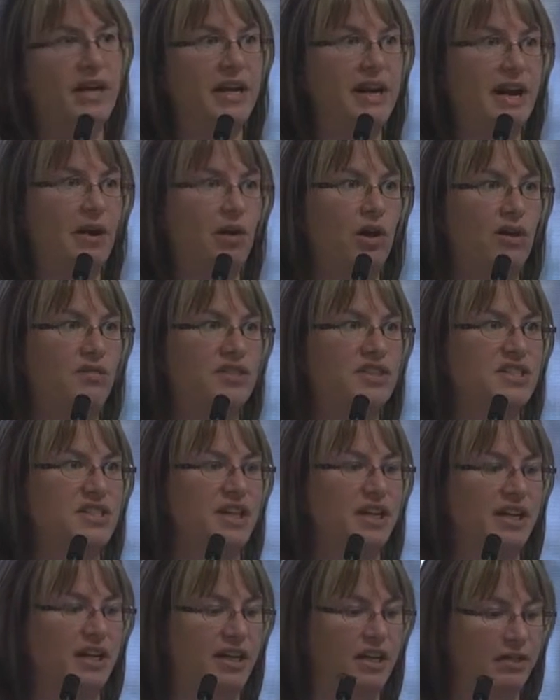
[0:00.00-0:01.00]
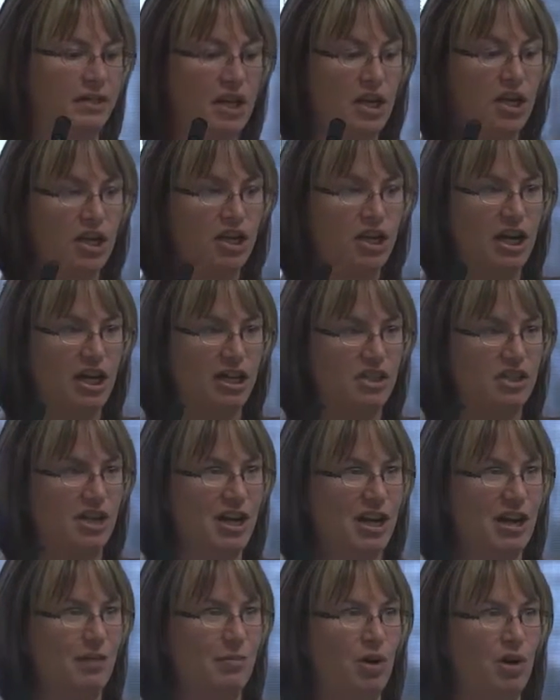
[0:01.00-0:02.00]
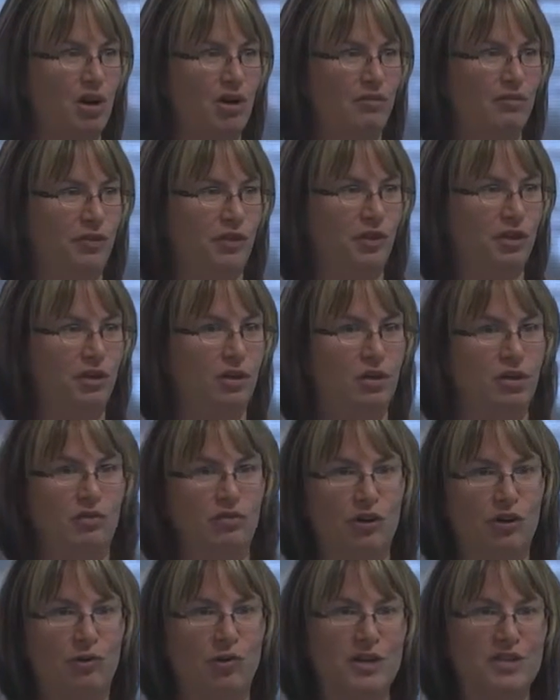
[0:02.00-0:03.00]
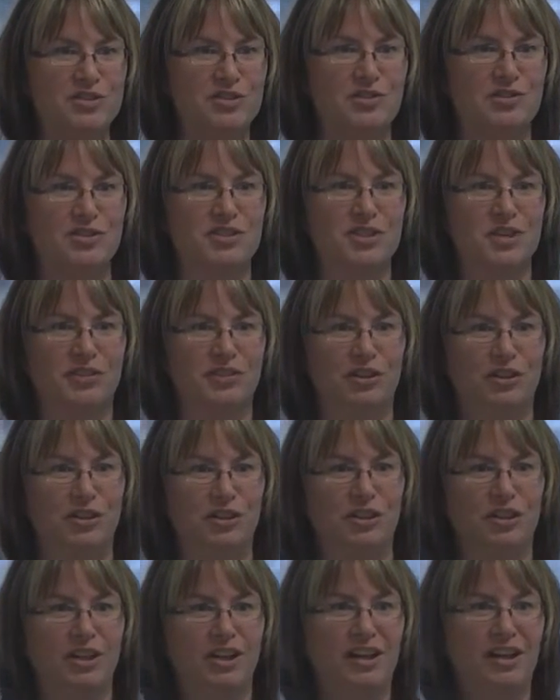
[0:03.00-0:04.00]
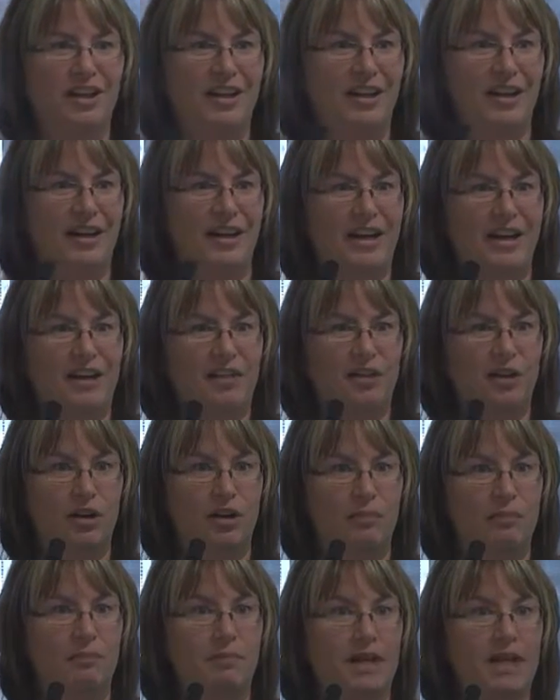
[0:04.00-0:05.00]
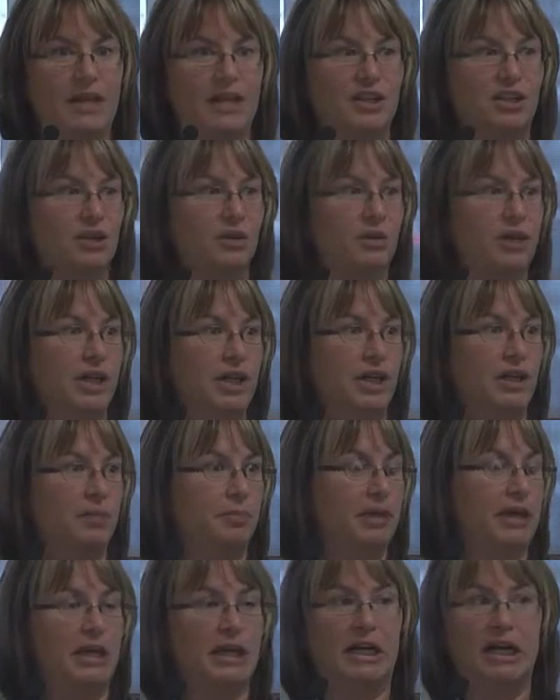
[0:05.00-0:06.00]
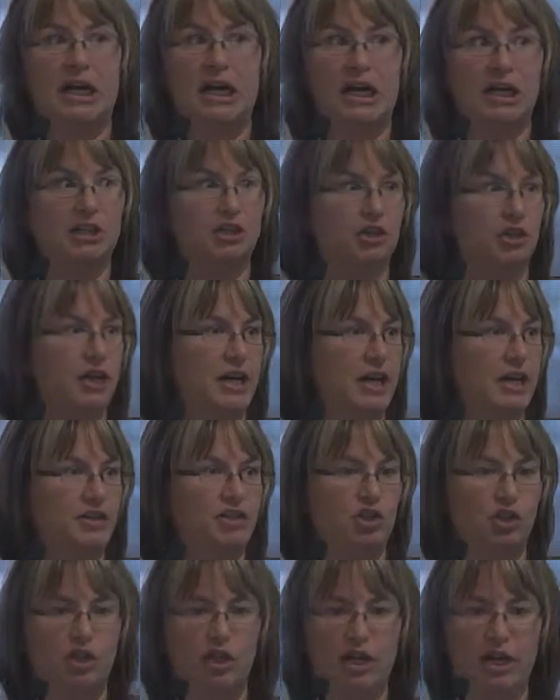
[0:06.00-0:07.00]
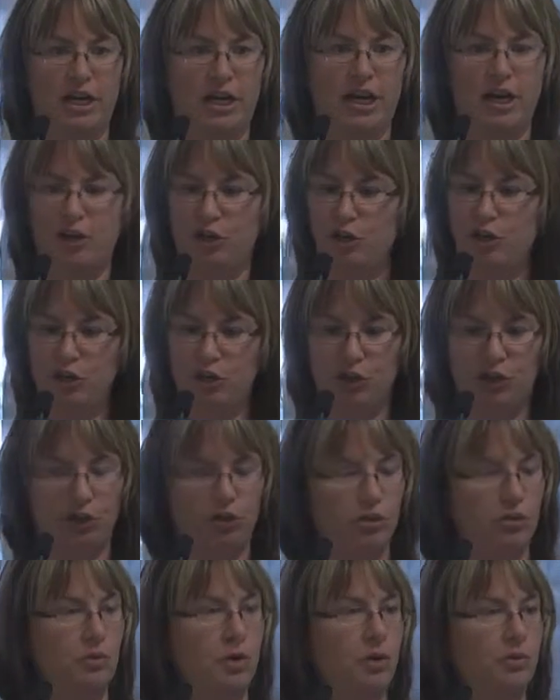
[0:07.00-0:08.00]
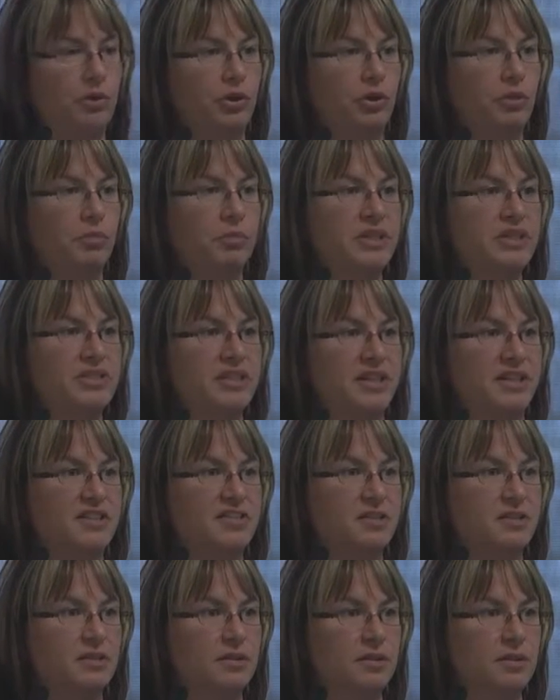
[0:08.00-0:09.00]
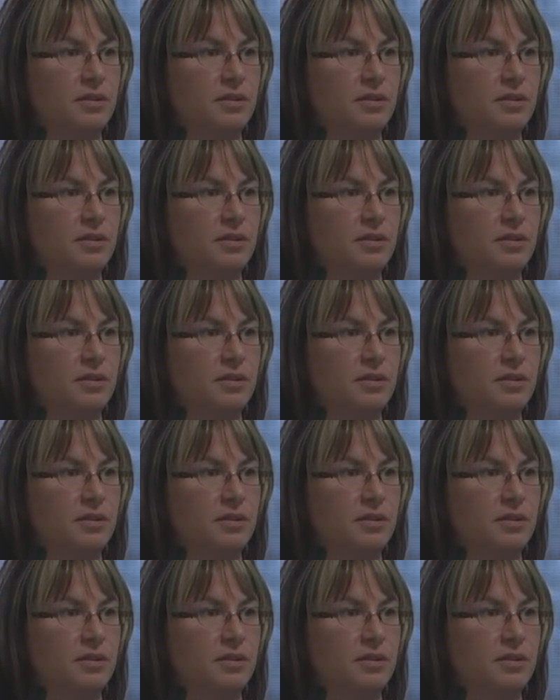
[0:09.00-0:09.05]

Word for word: and now all of a sudden you got a job offer over at Western Southern and they're making you an independent contractor and now you own your own business.